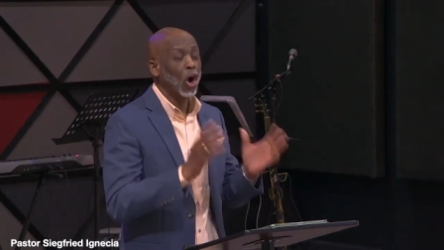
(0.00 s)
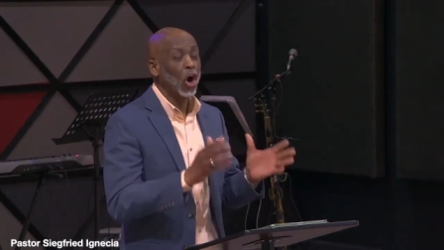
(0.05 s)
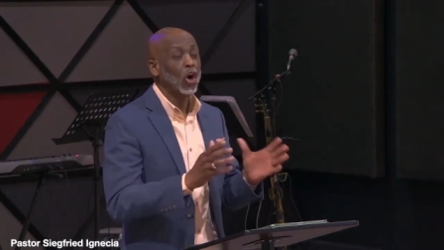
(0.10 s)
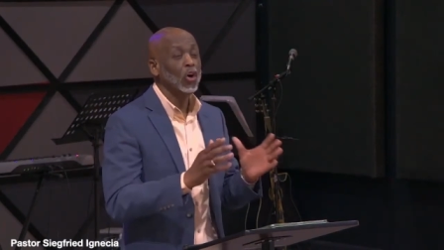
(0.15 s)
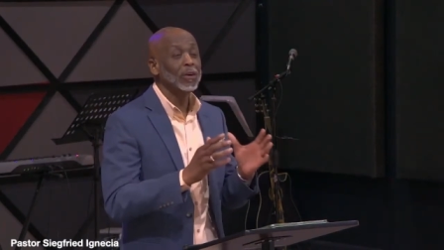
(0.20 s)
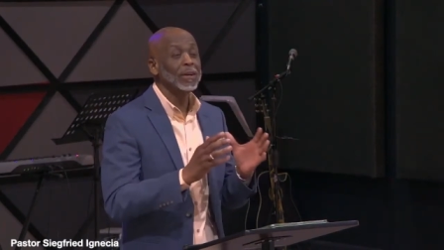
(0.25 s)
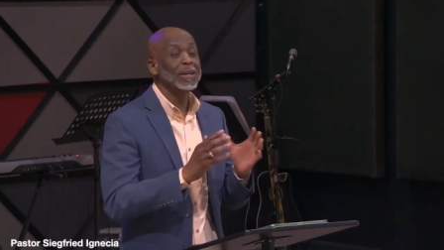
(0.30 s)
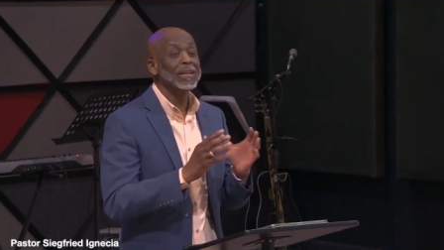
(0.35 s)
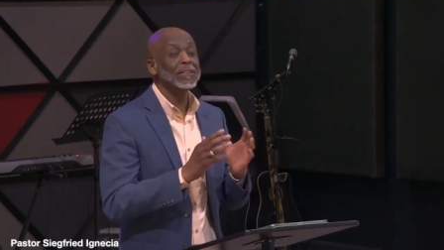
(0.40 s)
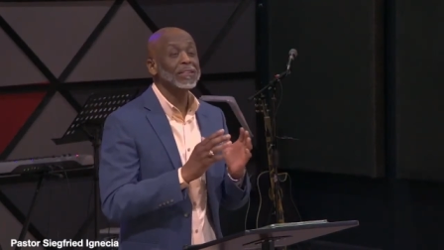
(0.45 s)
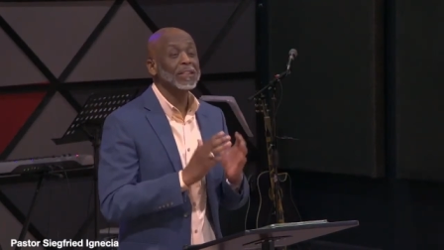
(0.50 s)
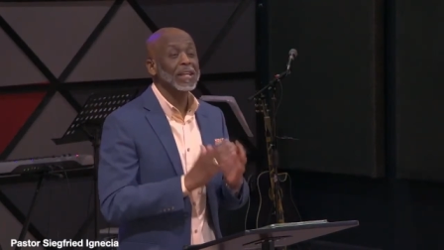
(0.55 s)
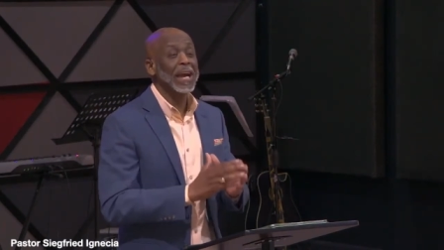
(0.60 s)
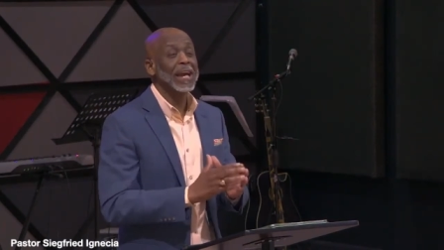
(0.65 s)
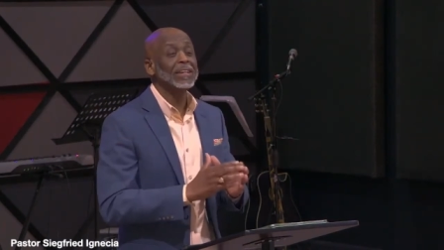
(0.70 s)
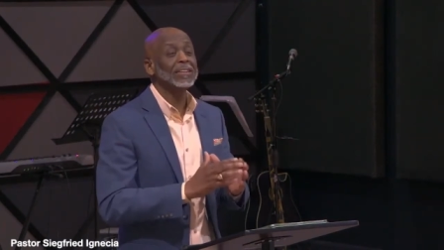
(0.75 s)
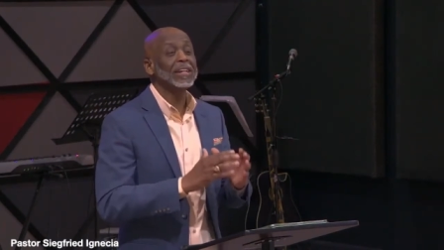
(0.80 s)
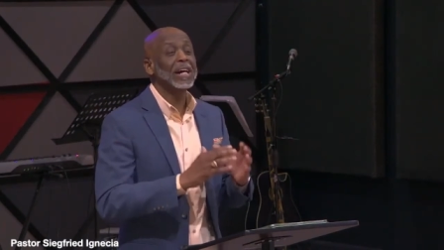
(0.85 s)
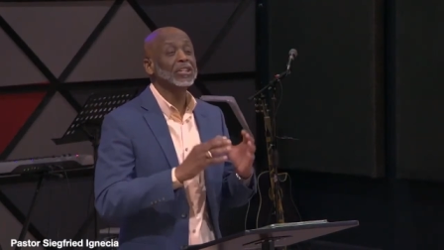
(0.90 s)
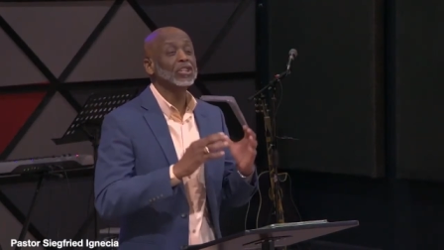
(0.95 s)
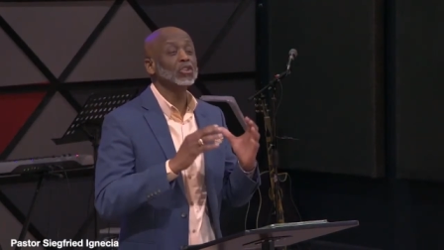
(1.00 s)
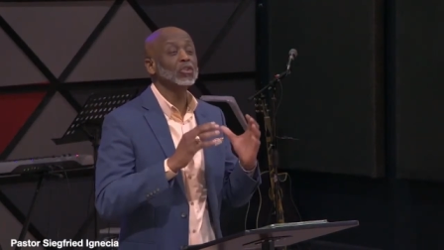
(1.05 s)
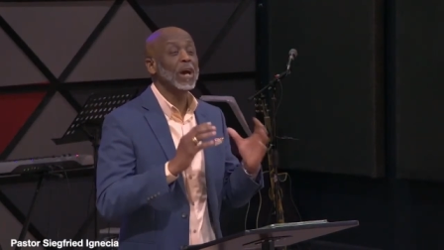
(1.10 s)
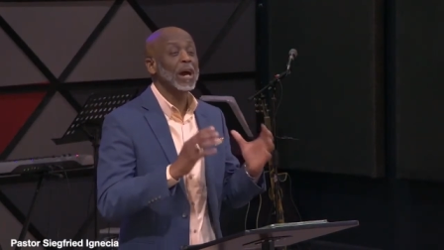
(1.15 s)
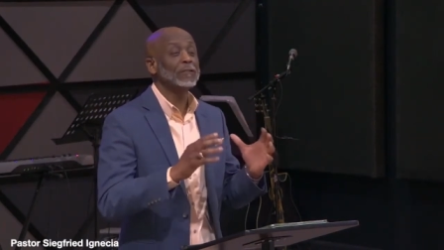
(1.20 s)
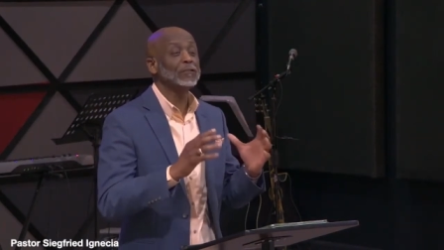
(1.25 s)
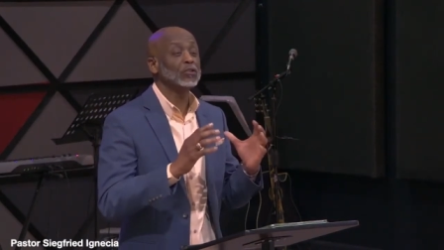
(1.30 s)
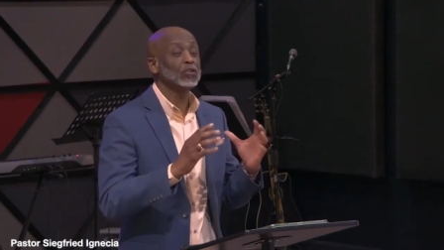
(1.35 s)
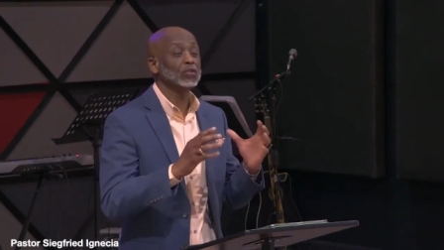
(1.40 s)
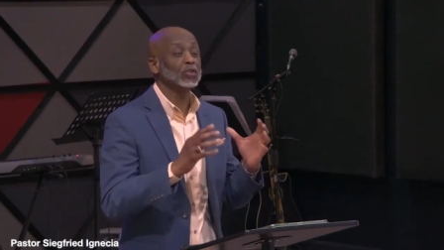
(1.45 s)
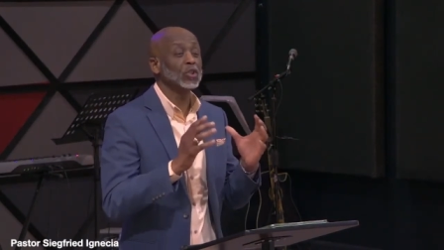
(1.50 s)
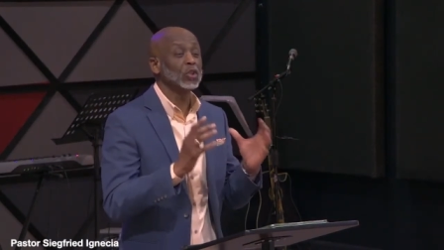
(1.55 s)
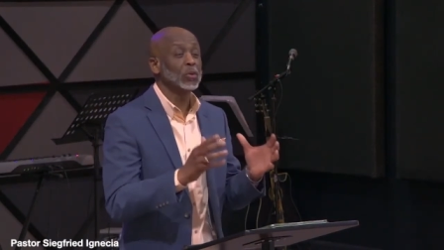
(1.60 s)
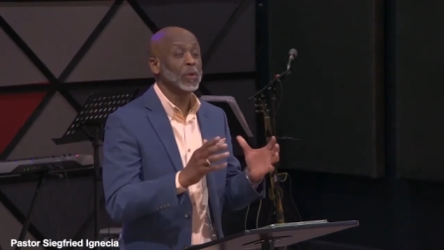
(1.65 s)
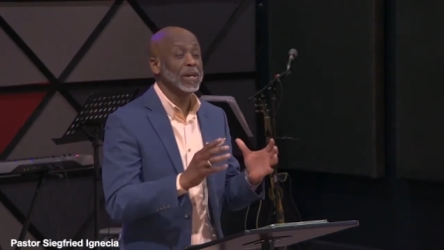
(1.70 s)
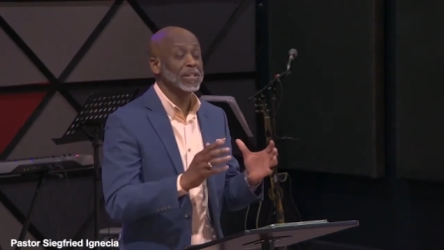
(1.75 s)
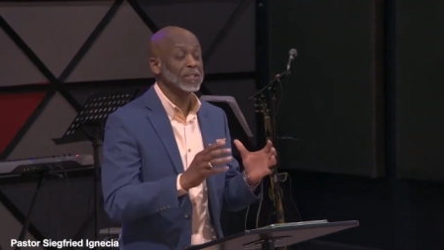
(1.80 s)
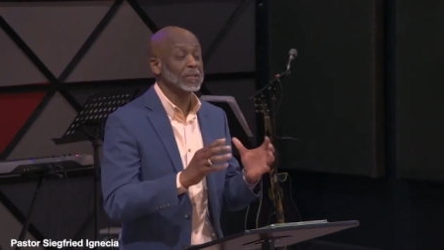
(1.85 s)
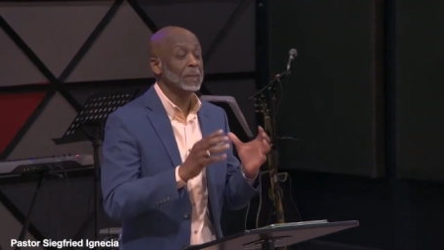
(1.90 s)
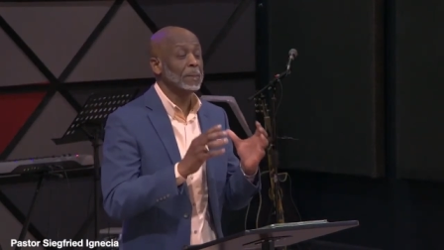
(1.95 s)
only thing that you have to
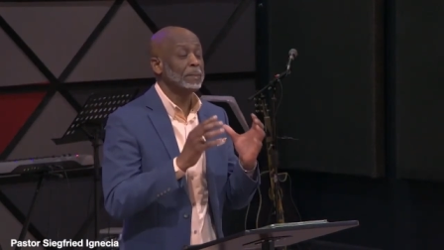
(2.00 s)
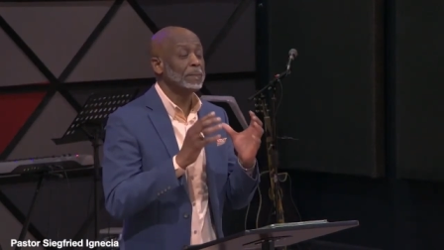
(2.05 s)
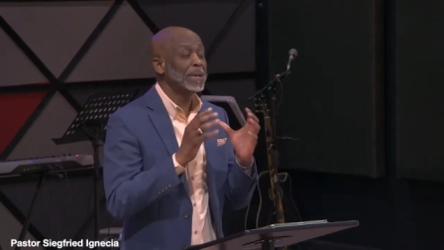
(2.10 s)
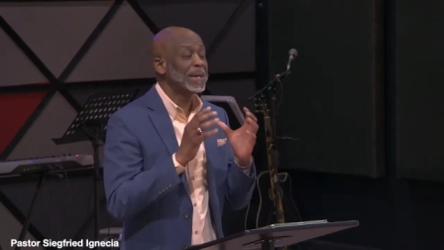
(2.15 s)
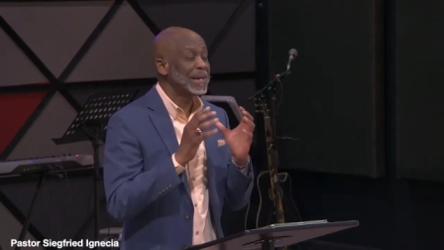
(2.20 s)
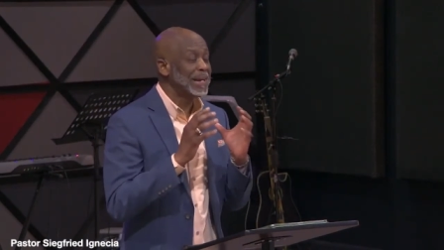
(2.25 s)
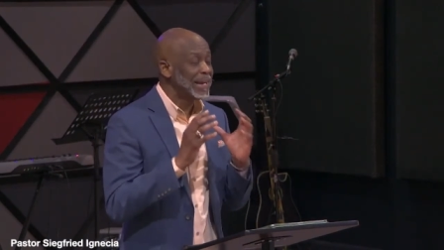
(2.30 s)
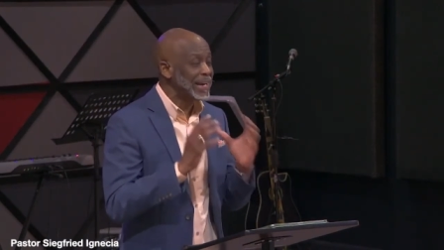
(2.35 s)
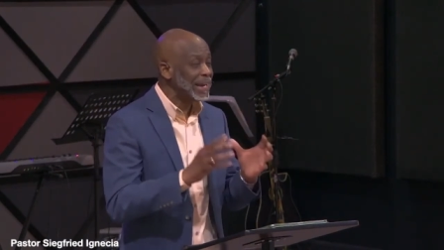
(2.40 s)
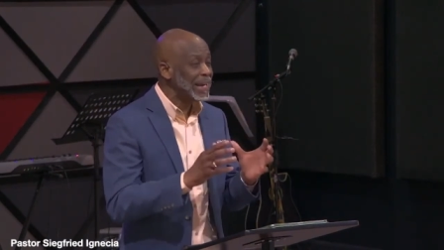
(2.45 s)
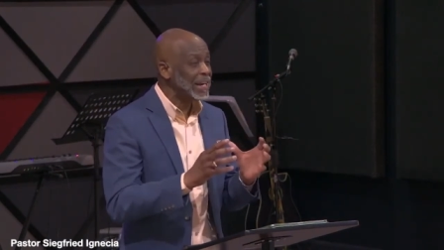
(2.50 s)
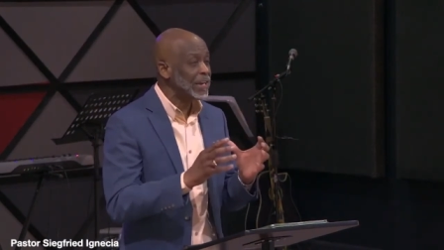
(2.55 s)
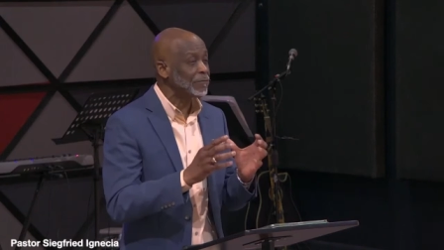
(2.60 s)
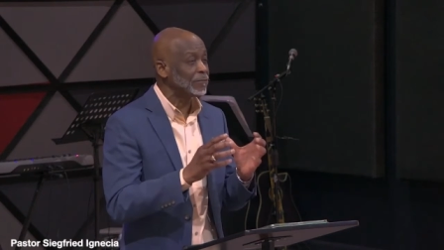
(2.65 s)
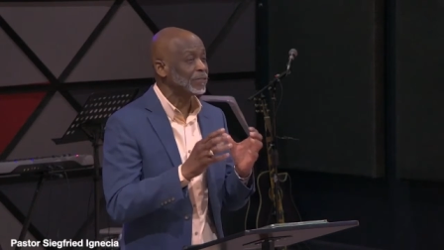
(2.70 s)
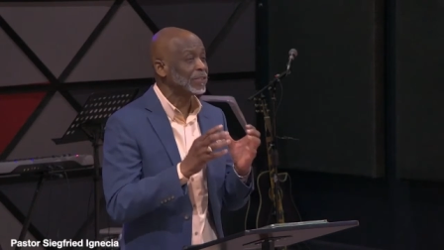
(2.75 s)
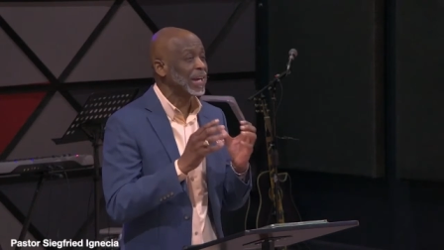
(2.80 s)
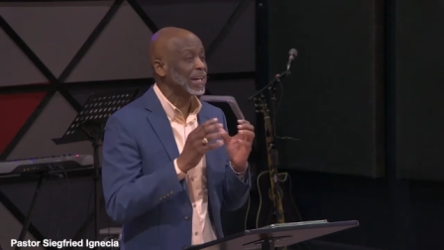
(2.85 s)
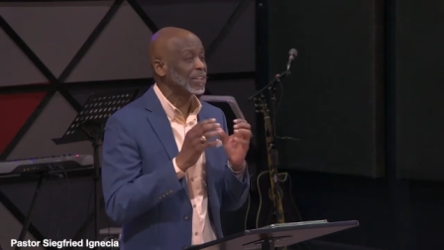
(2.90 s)
do is believe